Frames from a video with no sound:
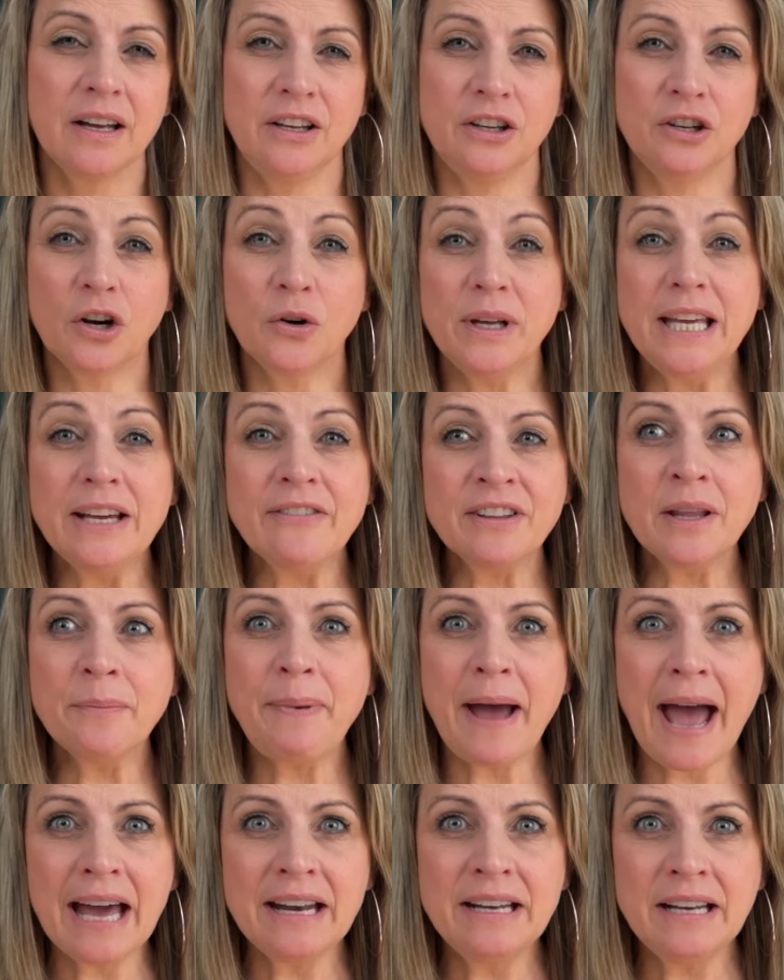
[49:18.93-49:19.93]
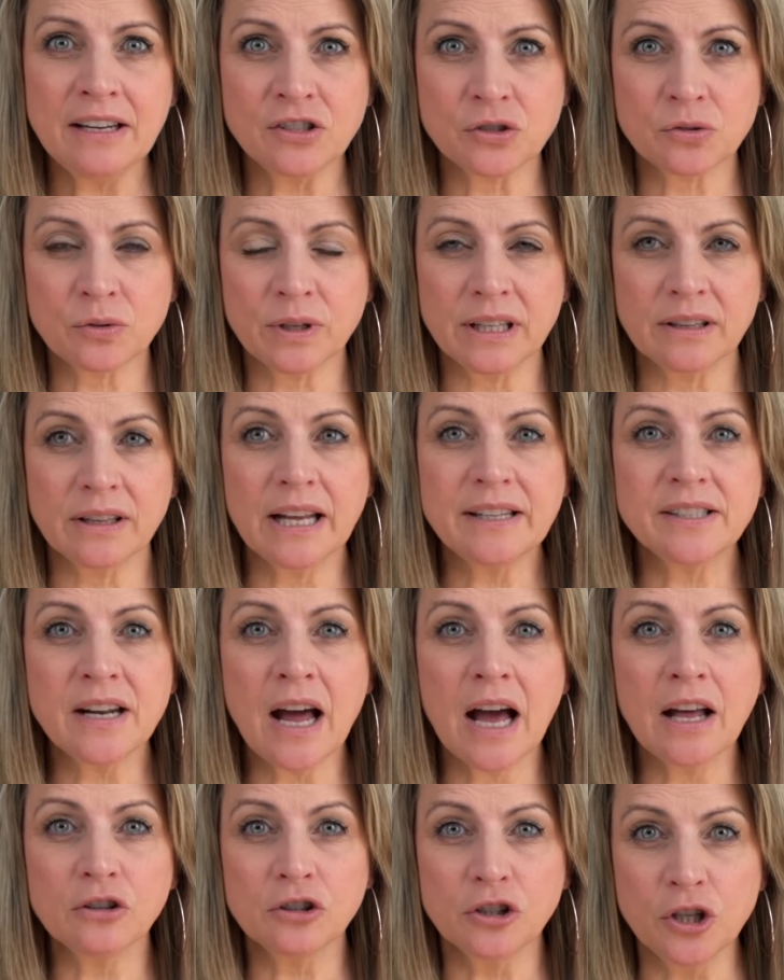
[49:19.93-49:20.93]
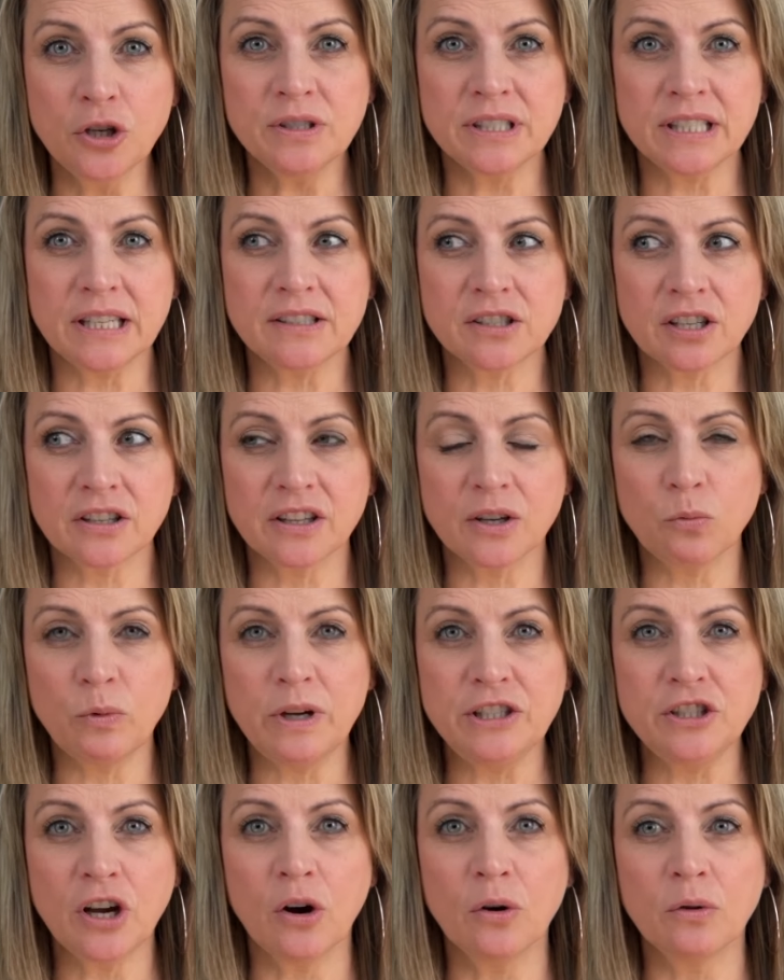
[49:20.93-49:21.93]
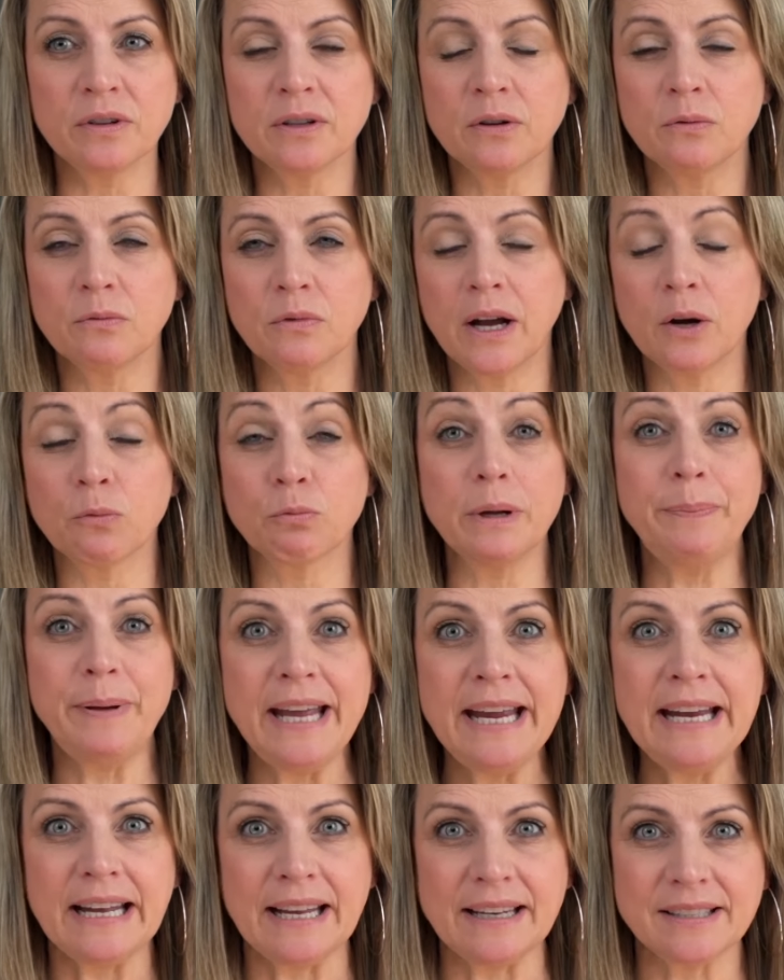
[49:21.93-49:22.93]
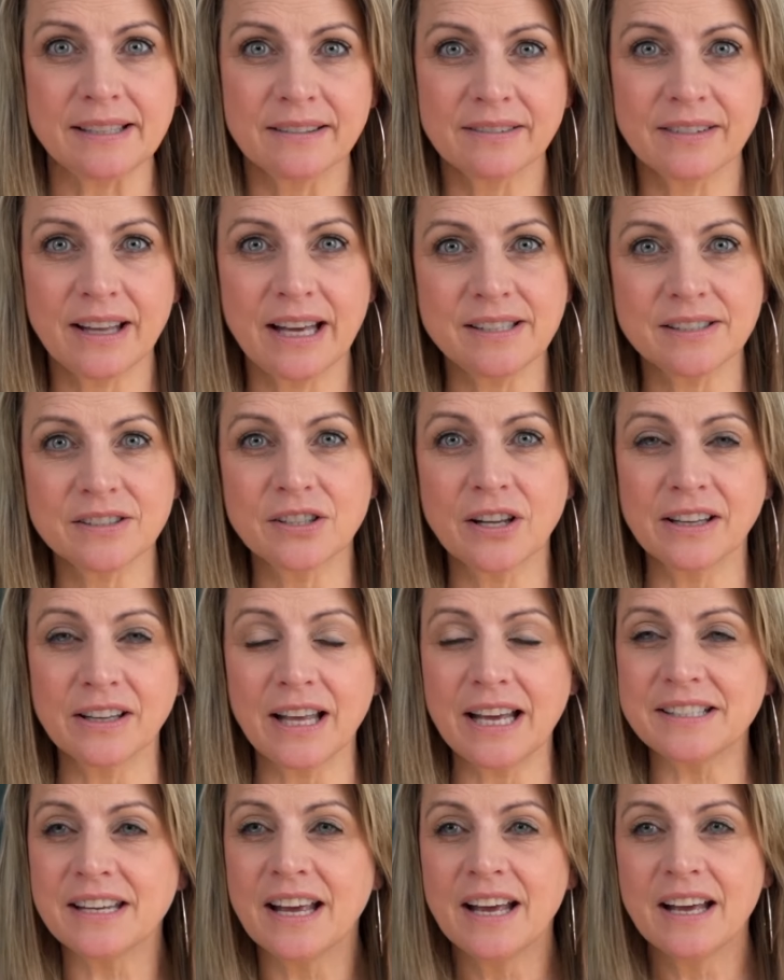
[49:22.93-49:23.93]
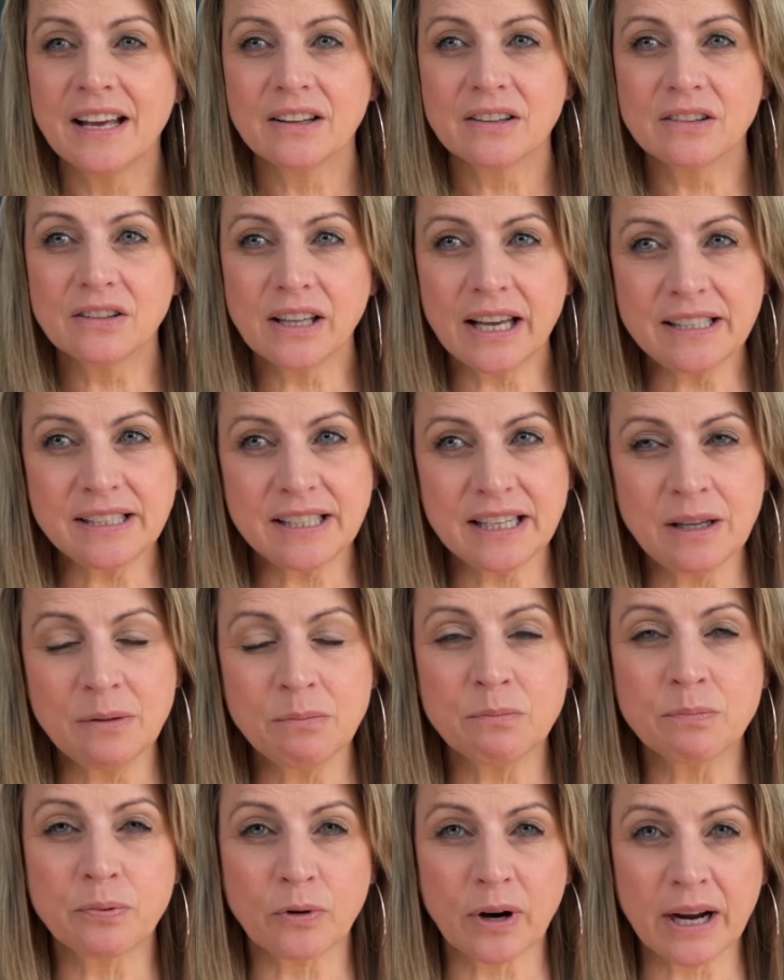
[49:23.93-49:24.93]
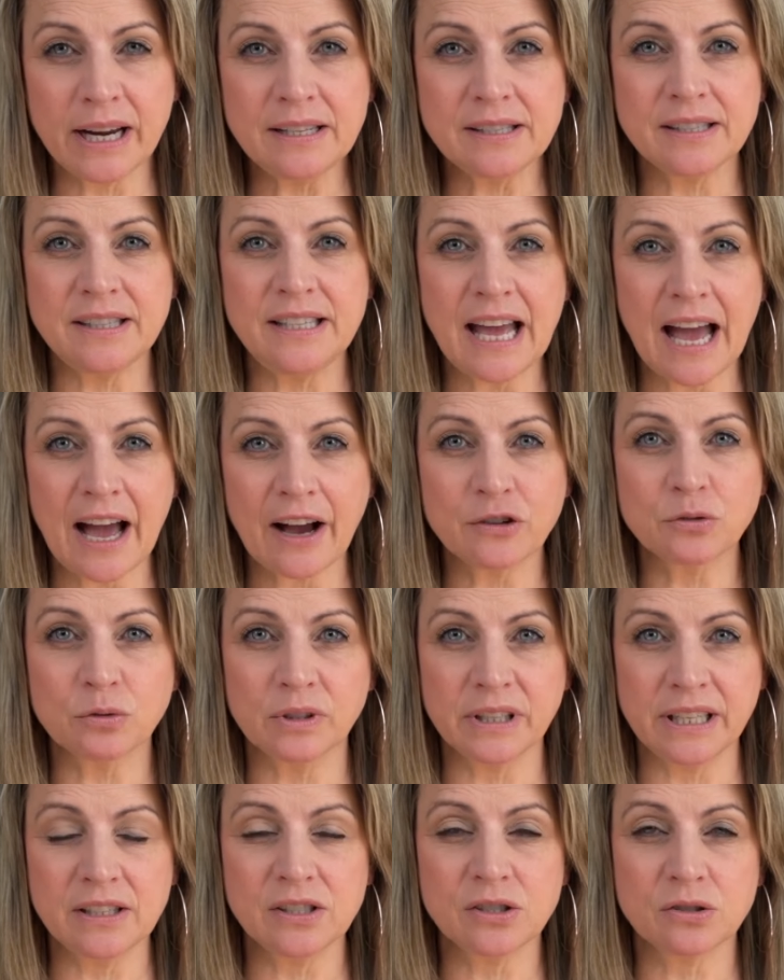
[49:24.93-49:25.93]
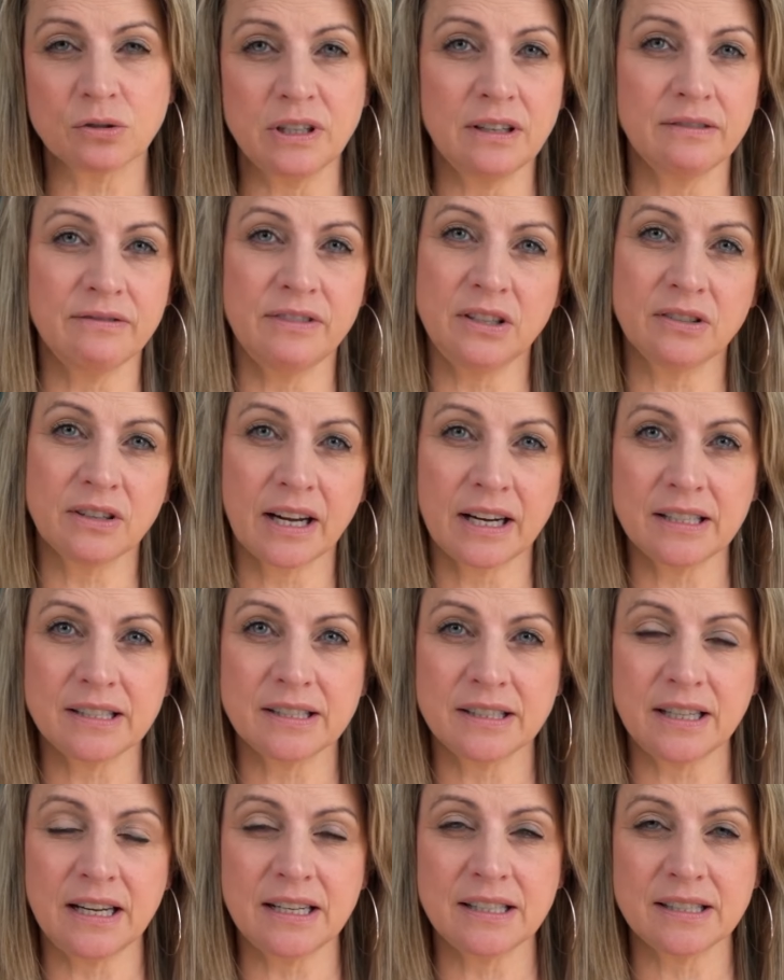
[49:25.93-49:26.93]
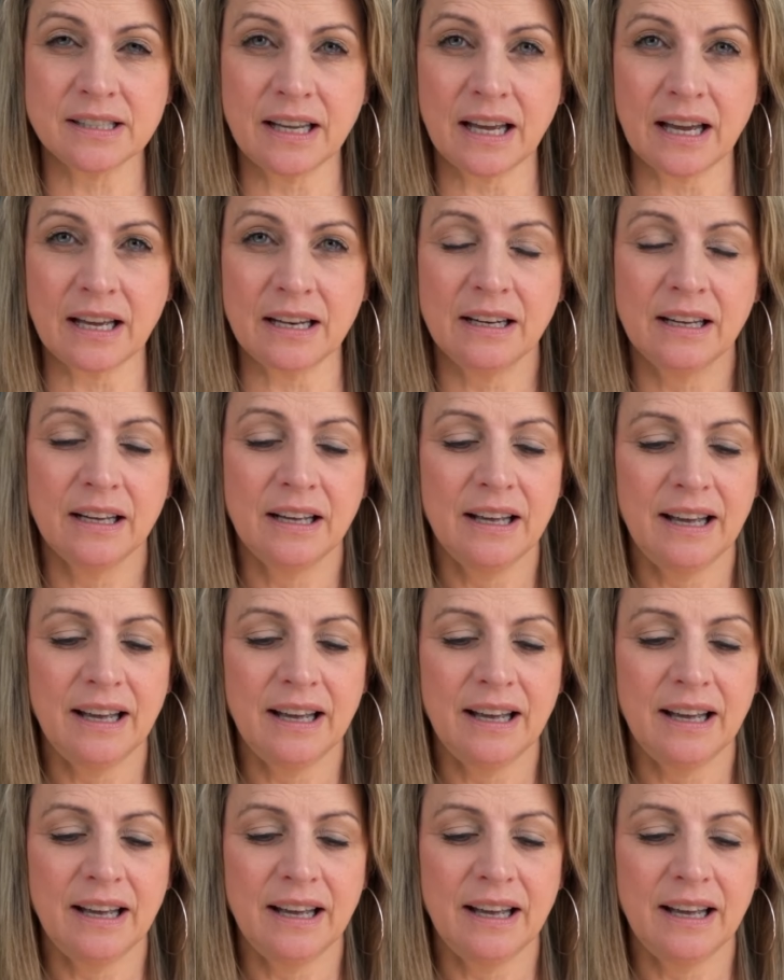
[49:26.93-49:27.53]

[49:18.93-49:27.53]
You know, even the bad history. Let's not lose it so that we don't uh, repeat it. Let's to, let's let's embrace the actual history of the United States again.